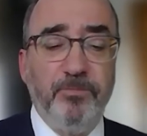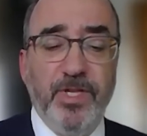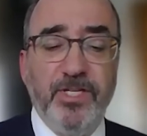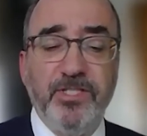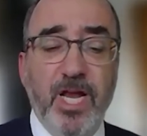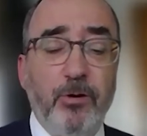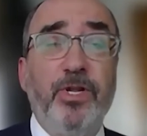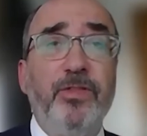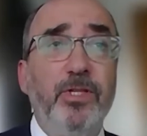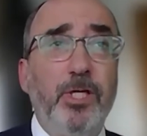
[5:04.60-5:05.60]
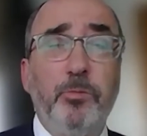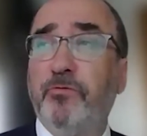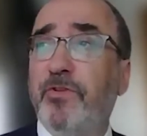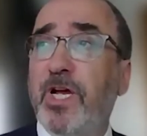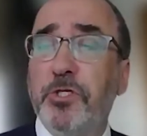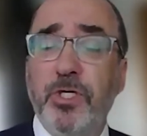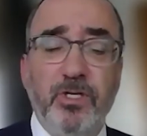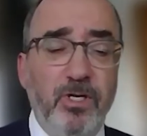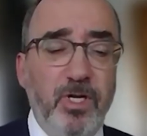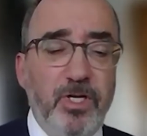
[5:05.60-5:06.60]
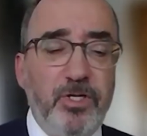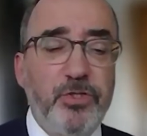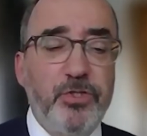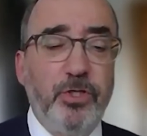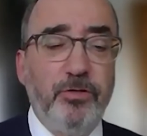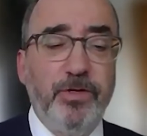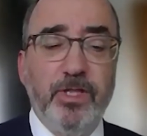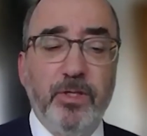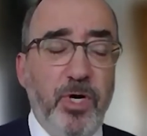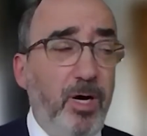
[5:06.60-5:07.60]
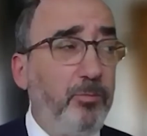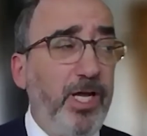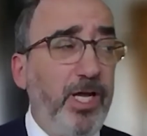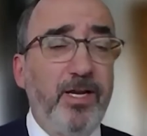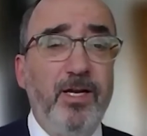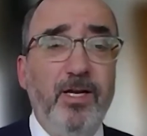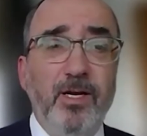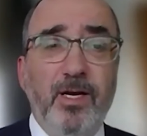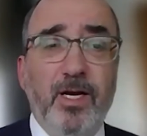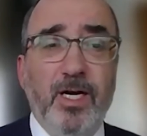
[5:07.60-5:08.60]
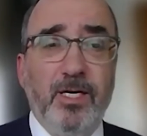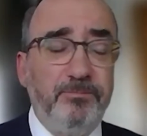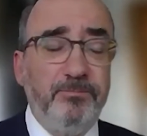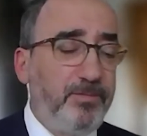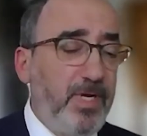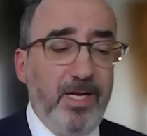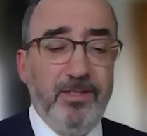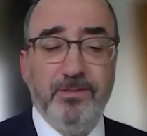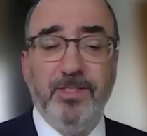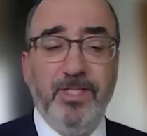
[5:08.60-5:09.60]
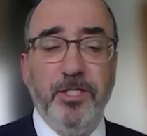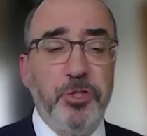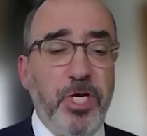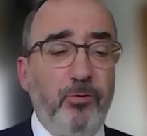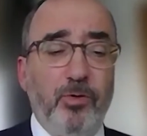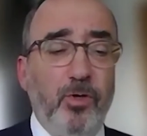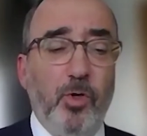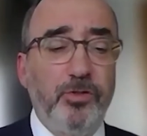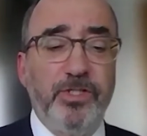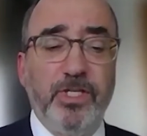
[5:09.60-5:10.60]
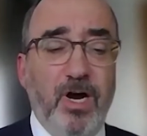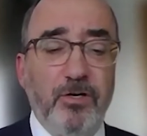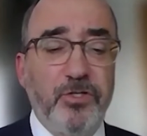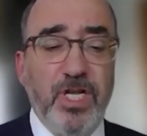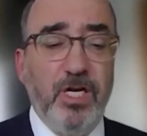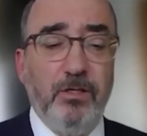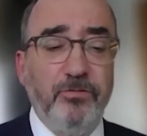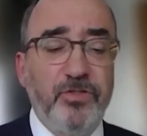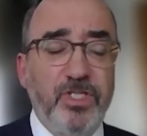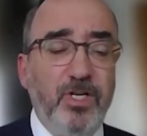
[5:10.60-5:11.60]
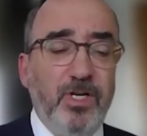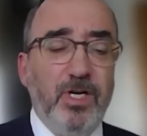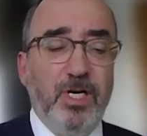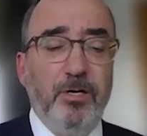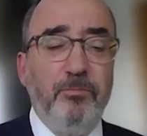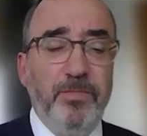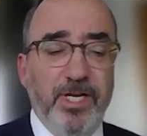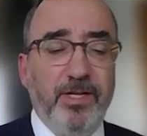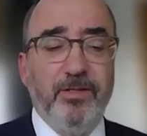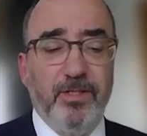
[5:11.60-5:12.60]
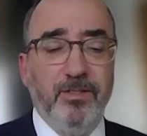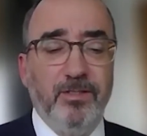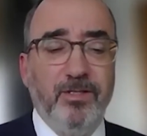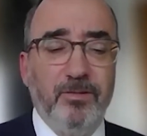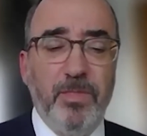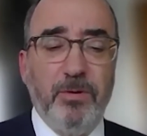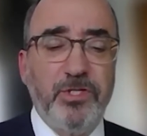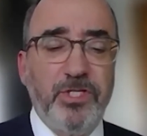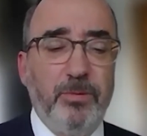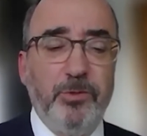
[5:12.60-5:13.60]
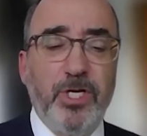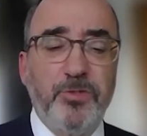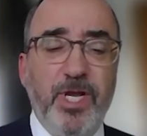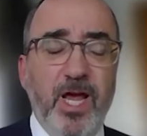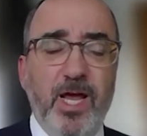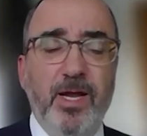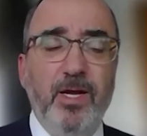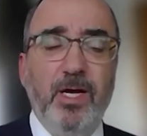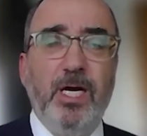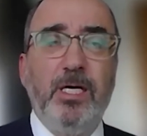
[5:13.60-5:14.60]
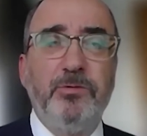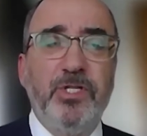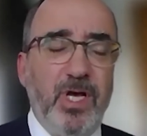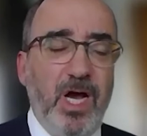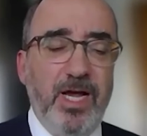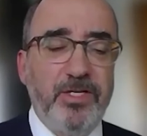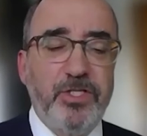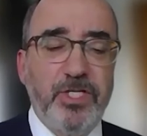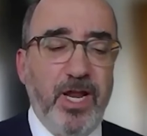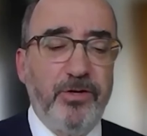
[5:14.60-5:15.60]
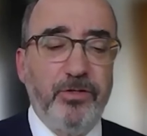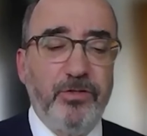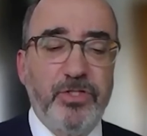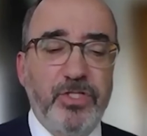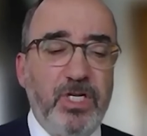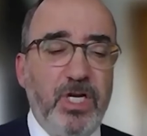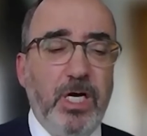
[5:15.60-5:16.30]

the integrity of the legal profession, serving the public, and in general, holding ourselves, meaning the members of the WSBA, to the highest standards,